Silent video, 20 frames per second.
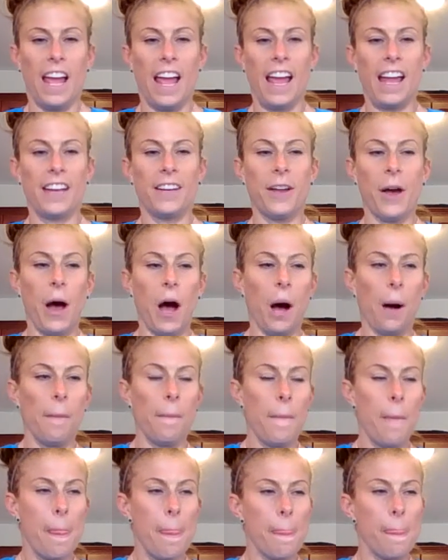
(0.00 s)

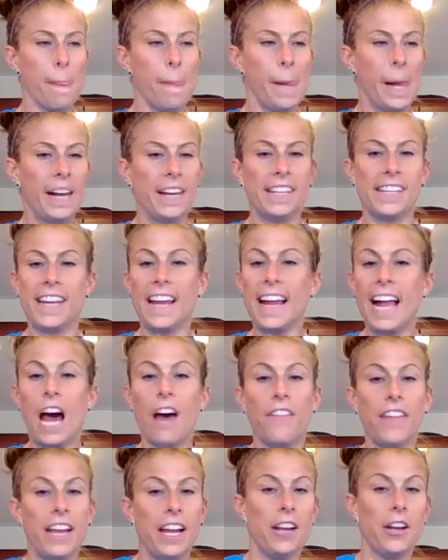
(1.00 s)
and seeing
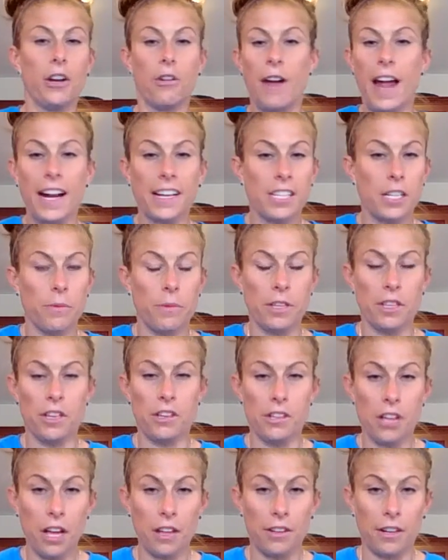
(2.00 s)
how they interacted with
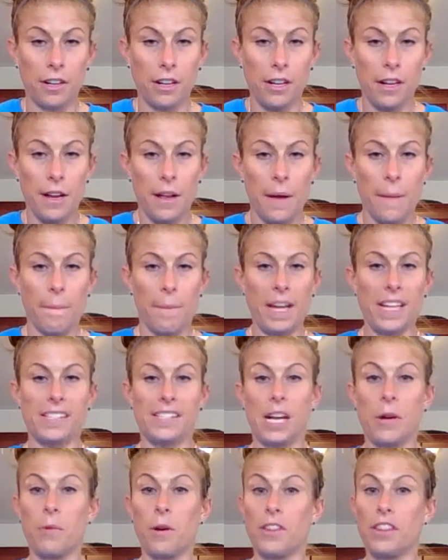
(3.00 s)
each other
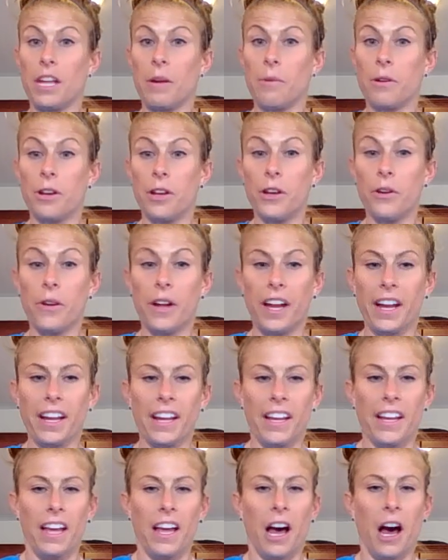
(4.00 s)
based on what they were doing.
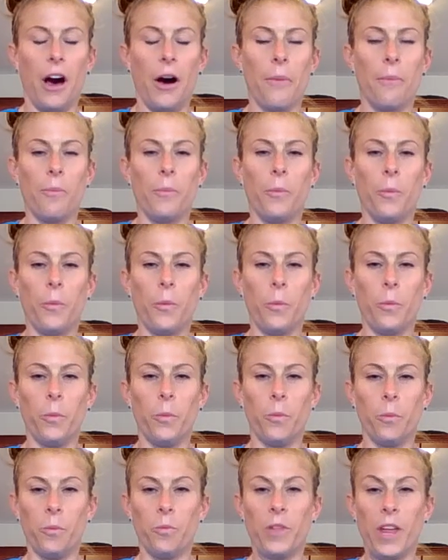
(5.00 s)

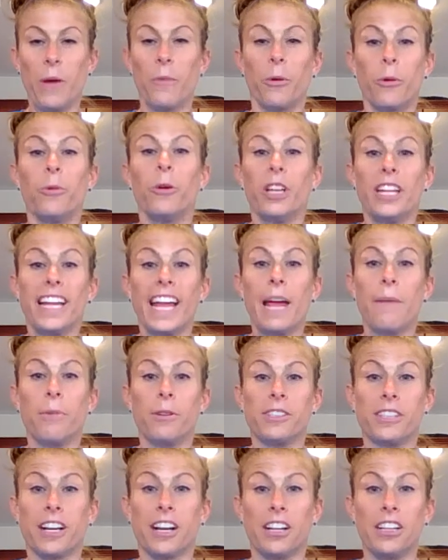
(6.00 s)
They were really
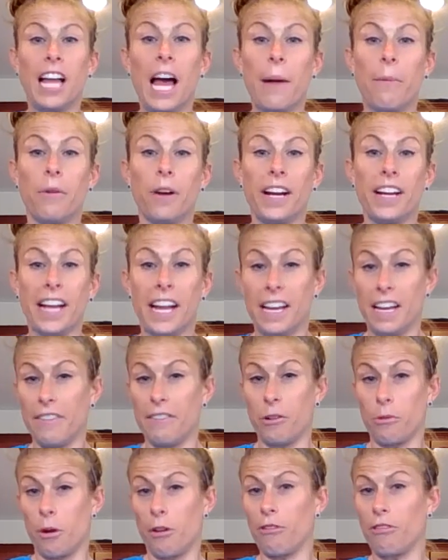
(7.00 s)
able to collaborate and
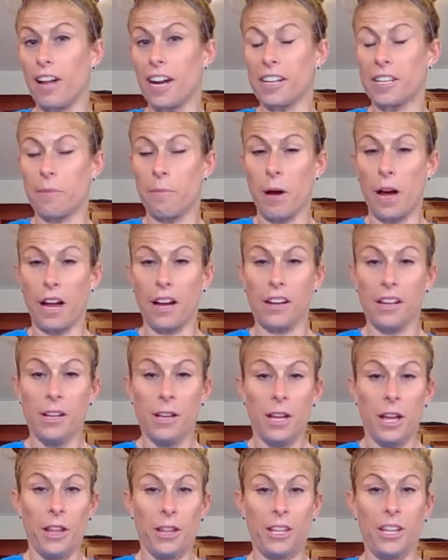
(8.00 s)
even reflect upon
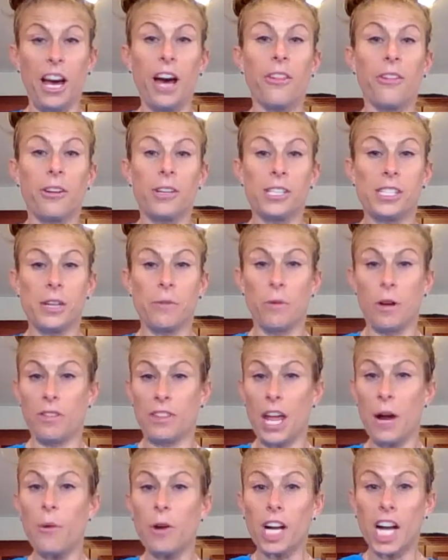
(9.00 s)
the others and what
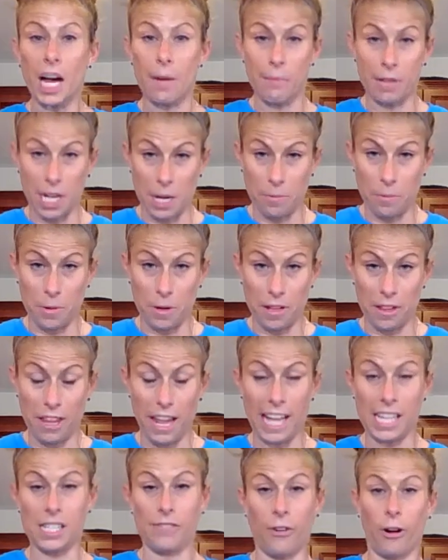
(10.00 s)
they were coming up with
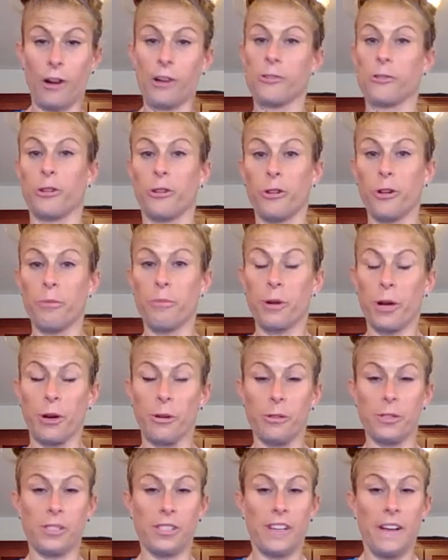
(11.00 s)
as far as a group
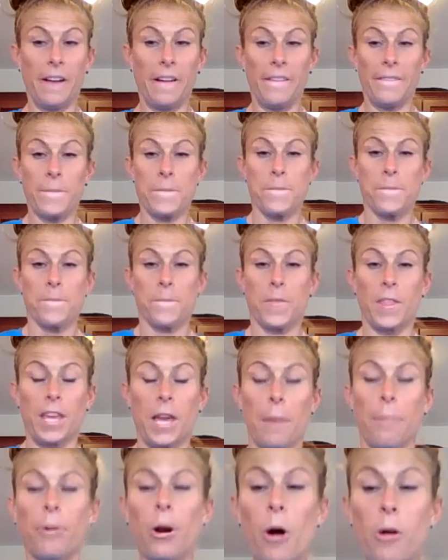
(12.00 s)
goes. The
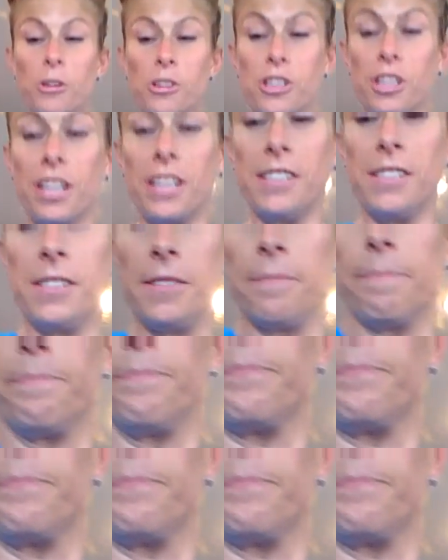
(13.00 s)
approaches